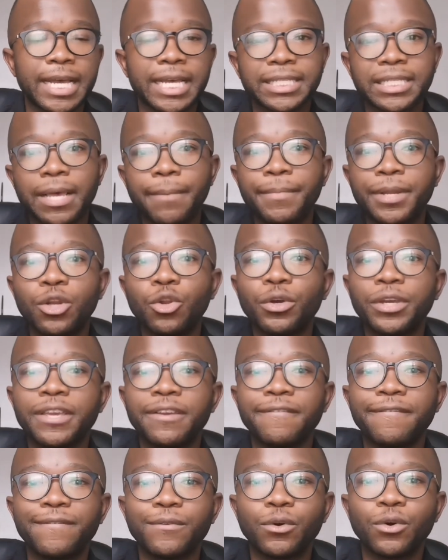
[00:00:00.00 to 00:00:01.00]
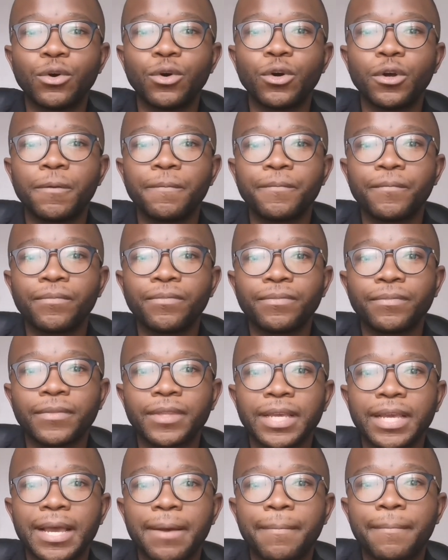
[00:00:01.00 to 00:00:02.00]
somebody looking for
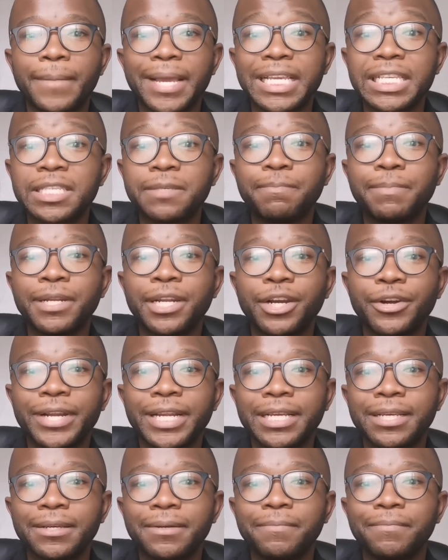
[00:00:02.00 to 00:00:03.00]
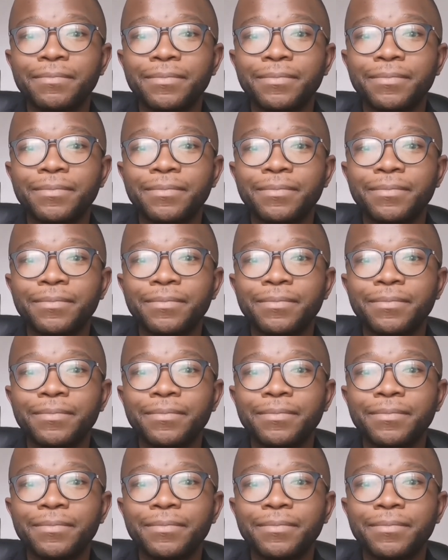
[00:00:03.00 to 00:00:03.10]
a spinner ring.